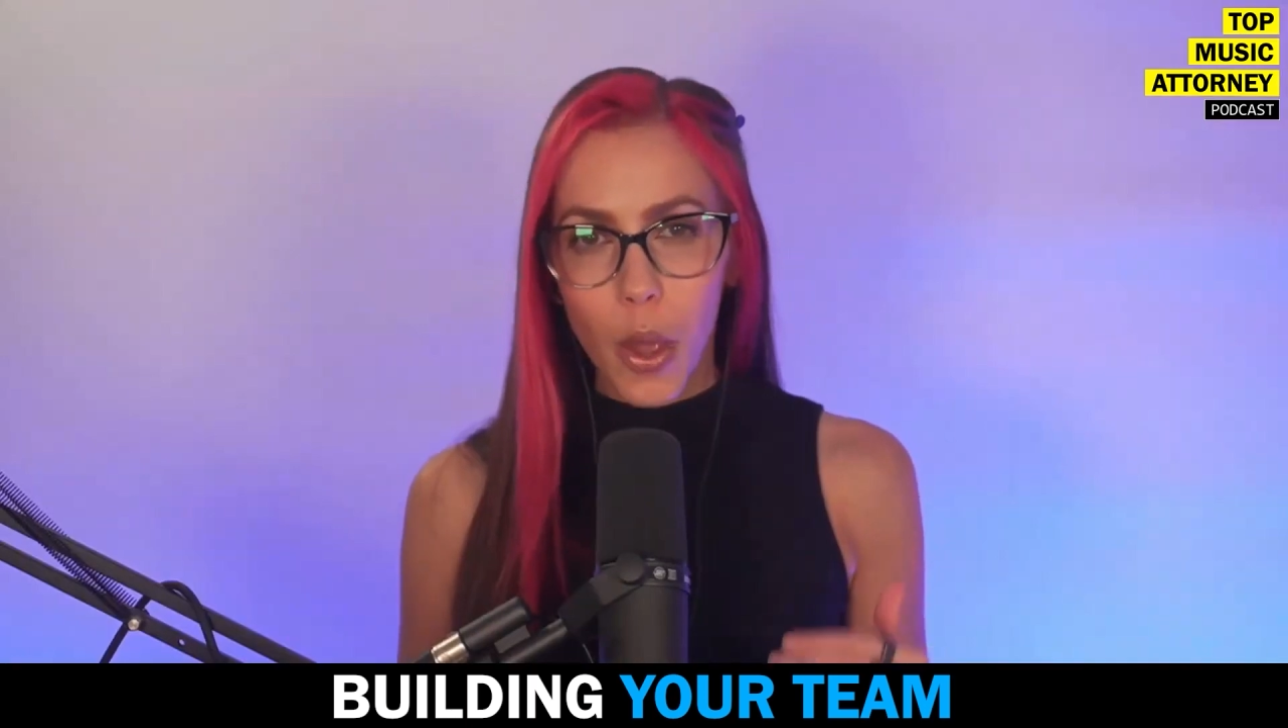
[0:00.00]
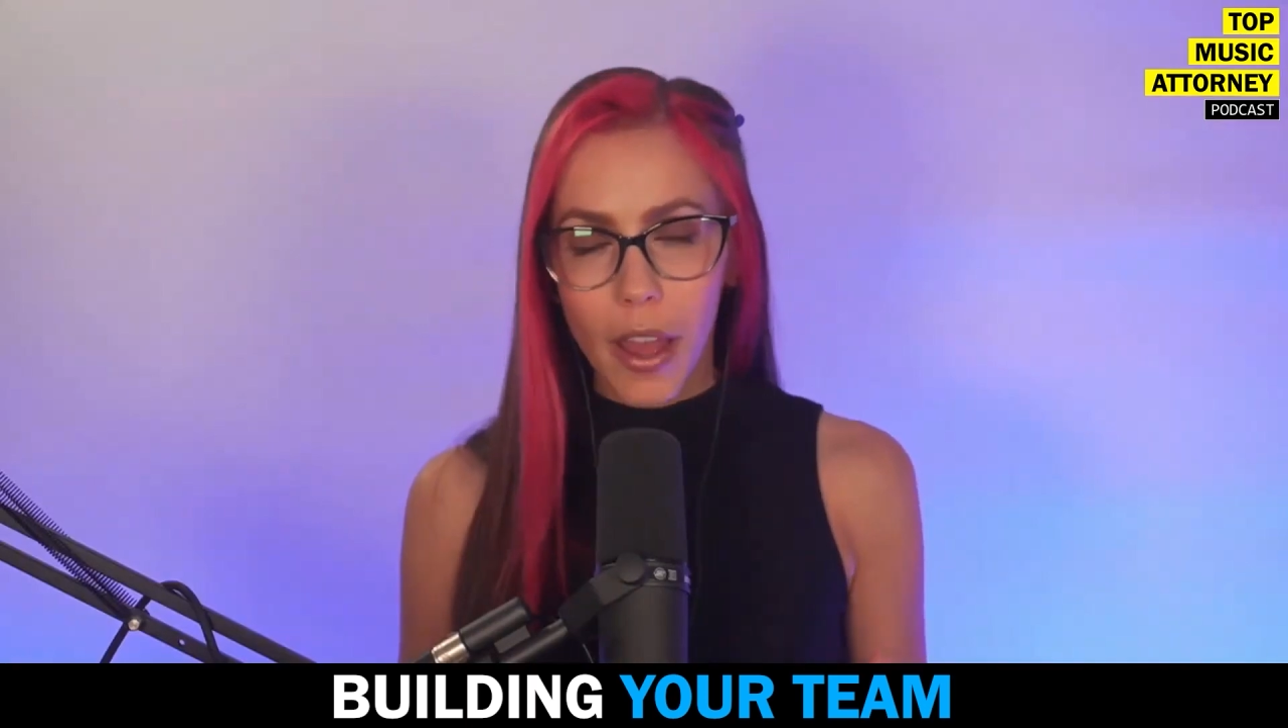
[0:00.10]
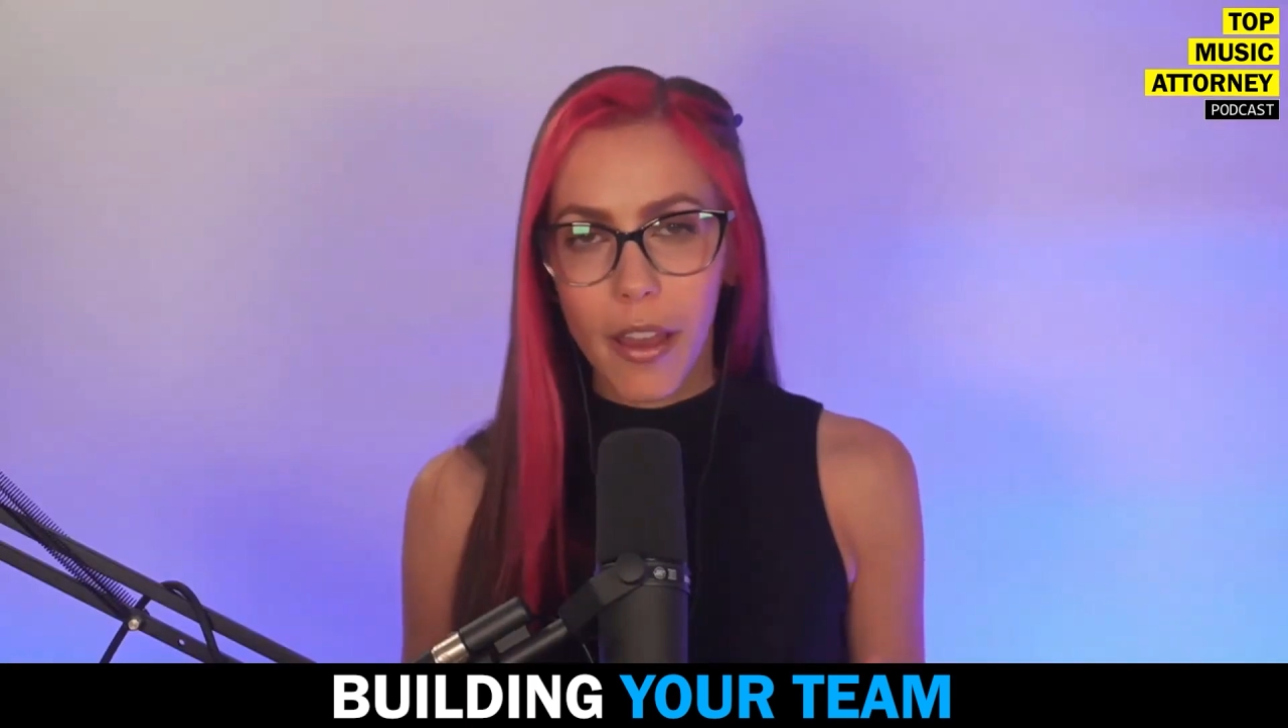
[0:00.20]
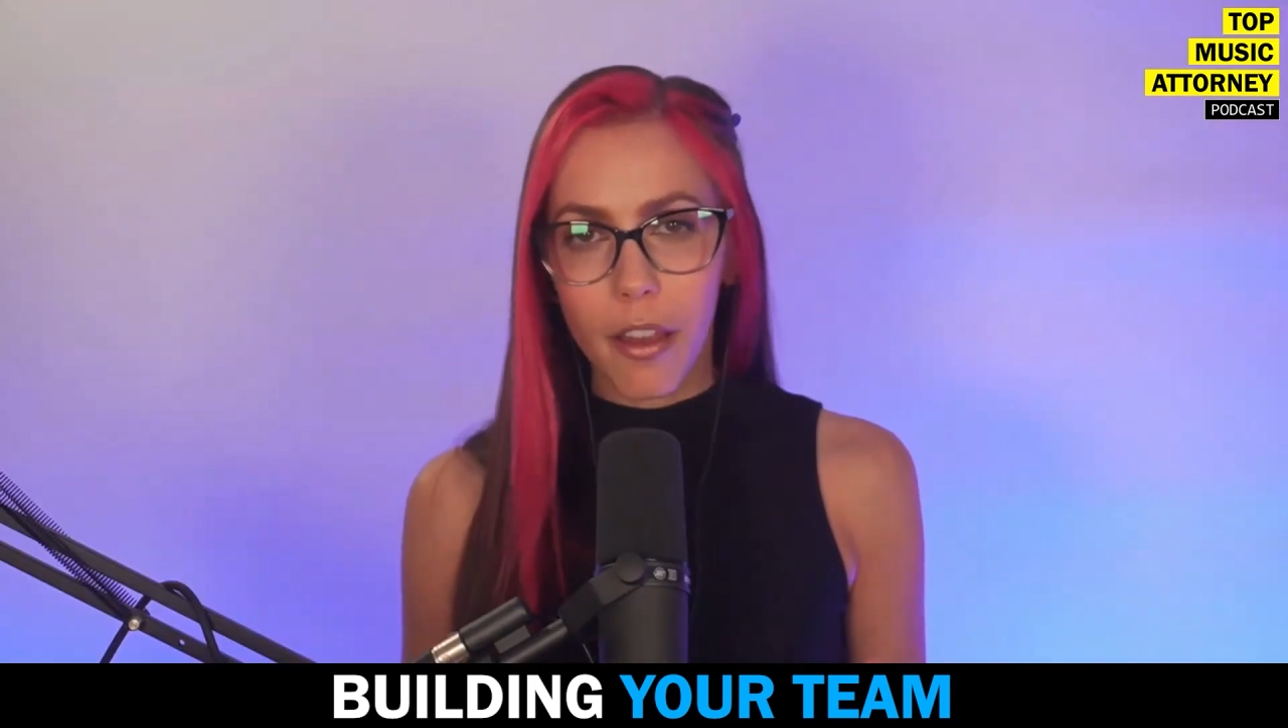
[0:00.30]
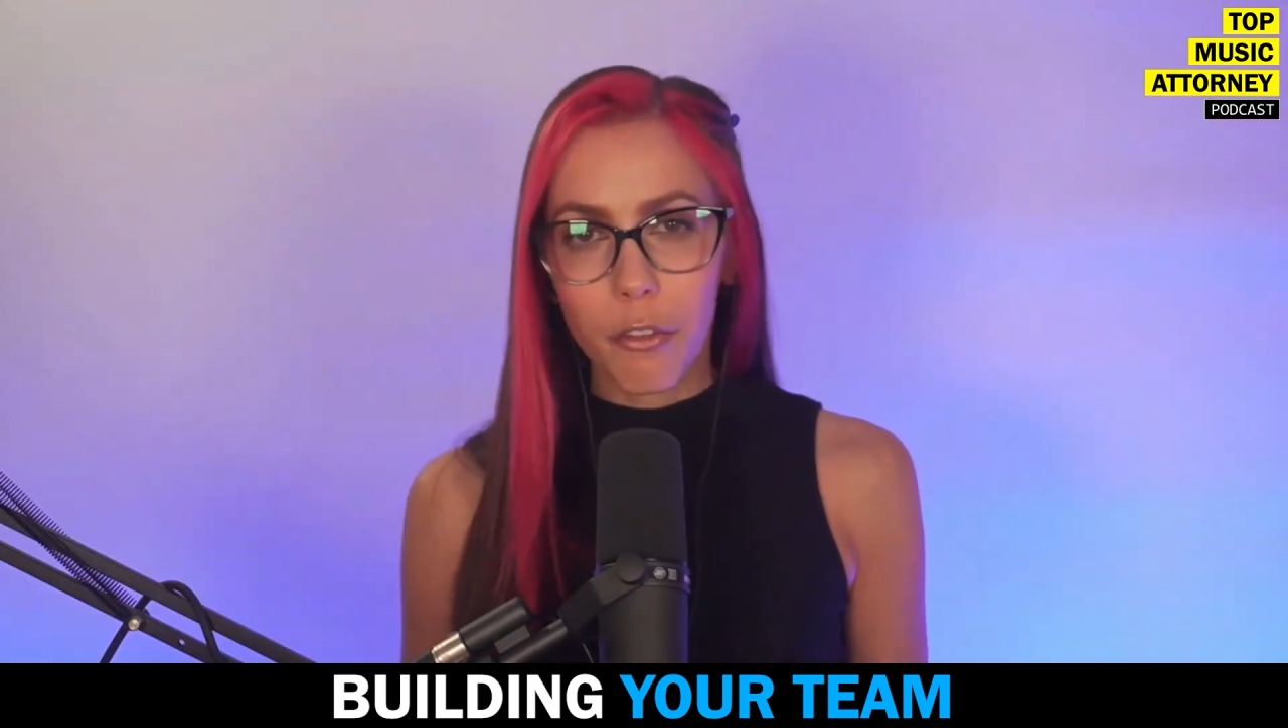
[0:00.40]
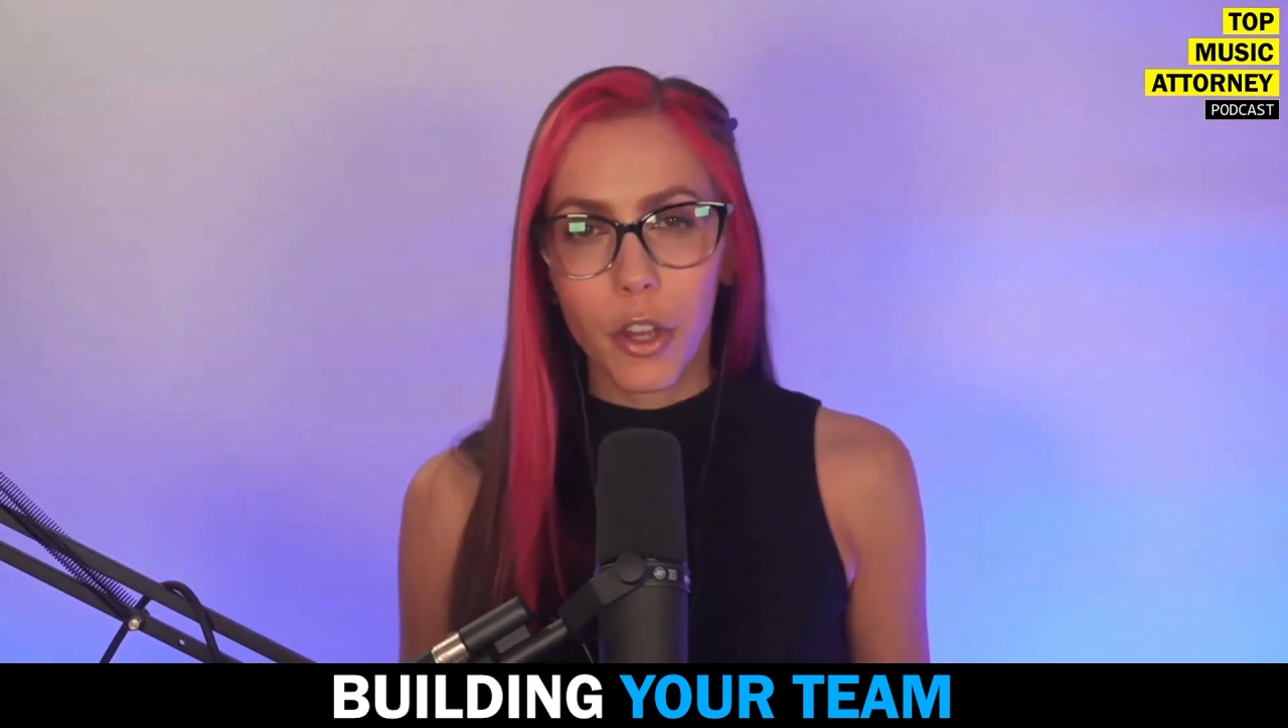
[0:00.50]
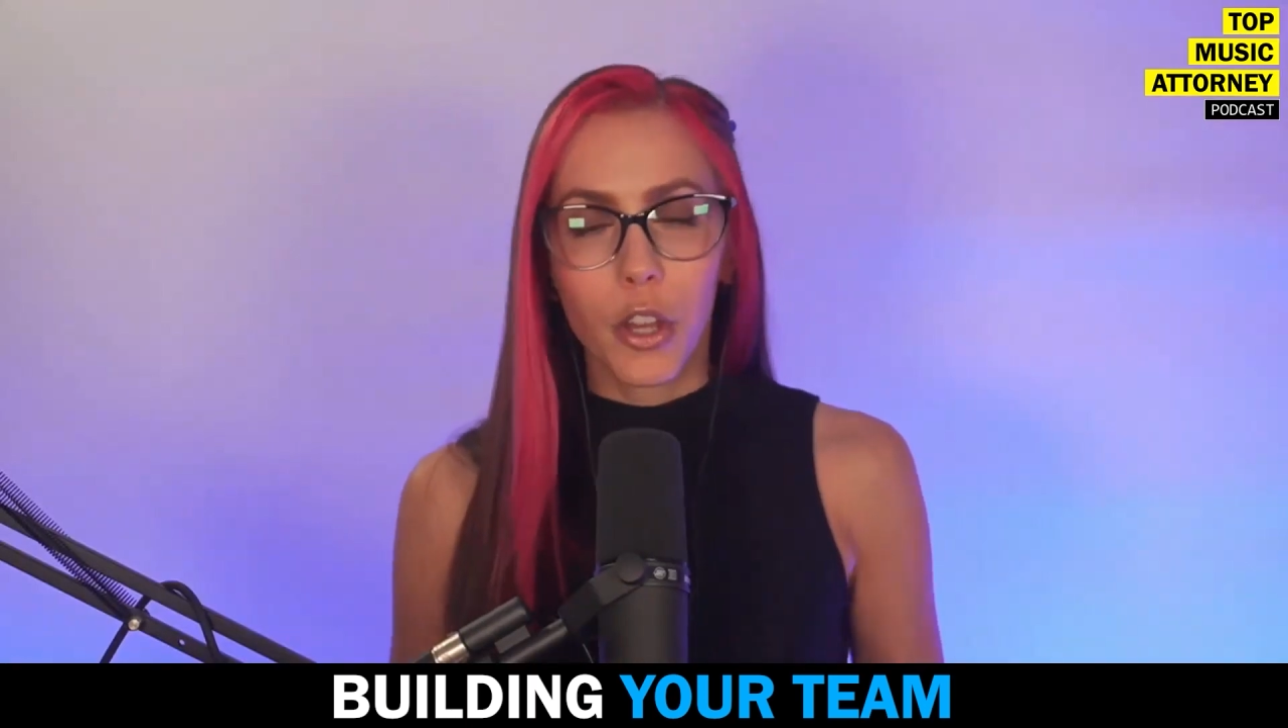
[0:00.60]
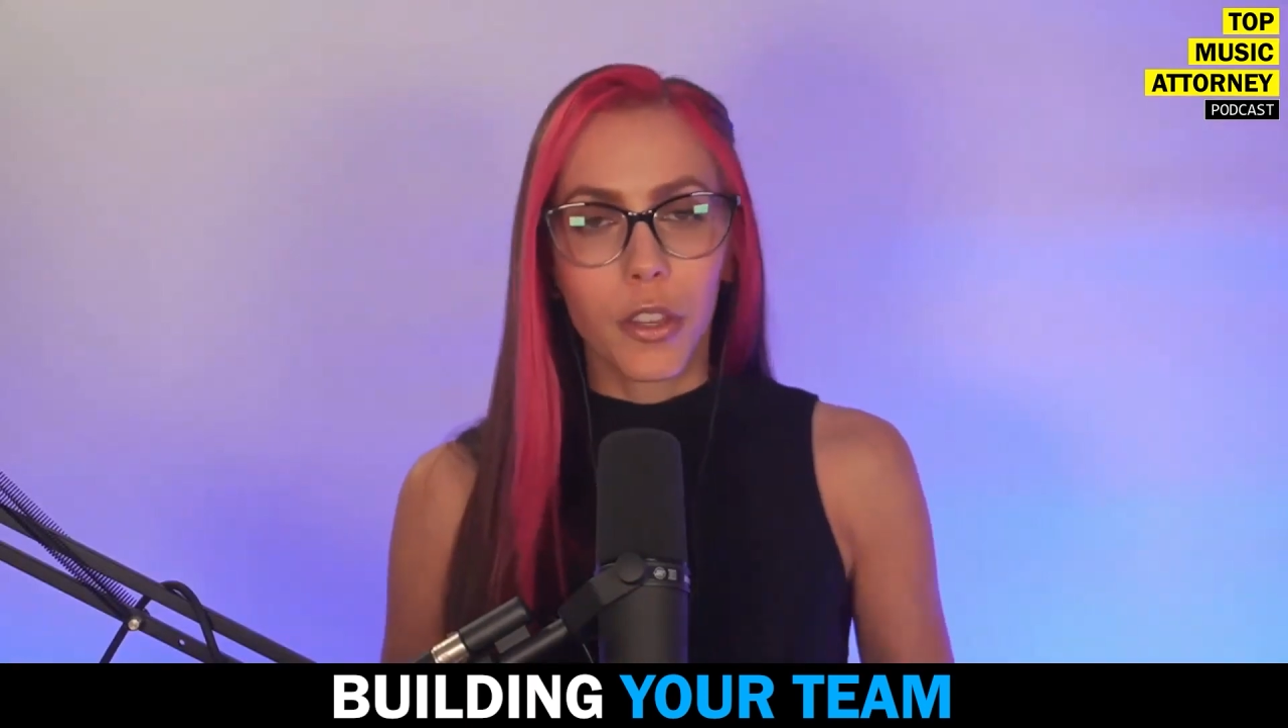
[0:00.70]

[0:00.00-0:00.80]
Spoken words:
have